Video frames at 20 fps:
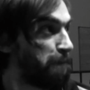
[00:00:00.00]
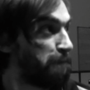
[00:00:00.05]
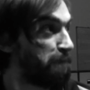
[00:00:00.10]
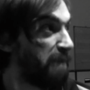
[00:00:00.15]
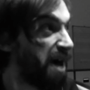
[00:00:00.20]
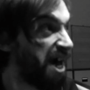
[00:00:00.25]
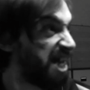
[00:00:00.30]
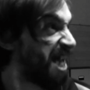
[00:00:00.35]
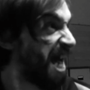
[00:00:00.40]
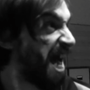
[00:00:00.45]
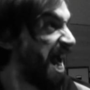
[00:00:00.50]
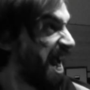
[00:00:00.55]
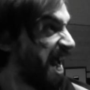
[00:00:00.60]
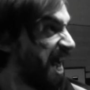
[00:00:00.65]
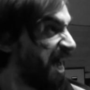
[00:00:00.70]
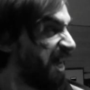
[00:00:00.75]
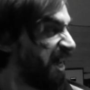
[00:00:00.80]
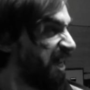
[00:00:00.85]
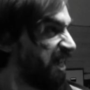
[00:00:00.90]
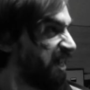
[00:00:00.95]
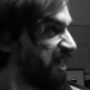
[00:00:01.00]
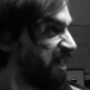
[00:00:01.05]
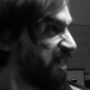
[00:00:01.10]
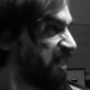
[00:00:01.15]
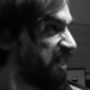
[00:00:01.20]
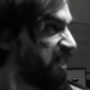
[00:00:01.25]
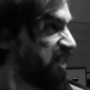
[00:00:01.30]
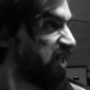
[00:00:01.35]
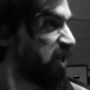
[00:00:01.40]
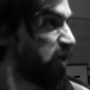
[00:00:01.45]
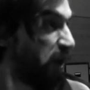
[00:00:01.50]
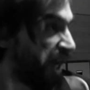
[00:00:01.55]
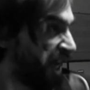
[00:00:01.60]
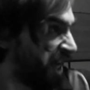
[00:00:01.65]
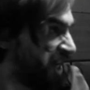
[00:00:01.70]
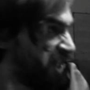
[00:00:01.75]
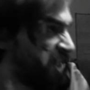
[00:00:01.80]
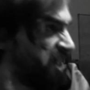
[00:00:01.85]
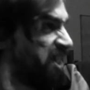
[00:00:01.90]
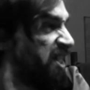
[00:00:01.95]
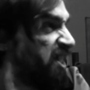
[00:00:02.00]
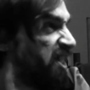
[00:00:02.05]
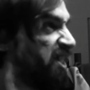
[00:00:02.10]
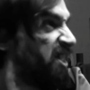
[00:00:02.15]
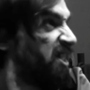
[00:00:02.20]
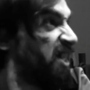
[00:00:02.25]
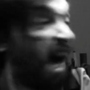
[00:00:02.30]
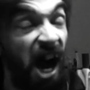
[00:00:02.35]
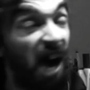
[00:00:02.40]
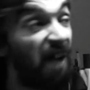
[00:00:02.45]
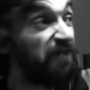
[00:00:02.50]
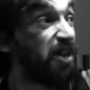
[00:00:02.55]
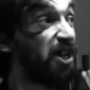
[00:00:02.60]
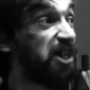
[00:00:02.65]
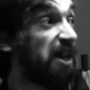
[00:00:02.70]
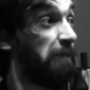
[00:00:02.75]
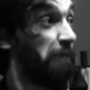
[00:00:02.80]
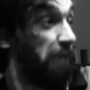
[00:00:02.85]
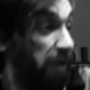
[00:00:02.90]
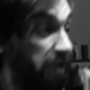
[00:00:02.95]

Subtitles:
monkey! Quick! After them!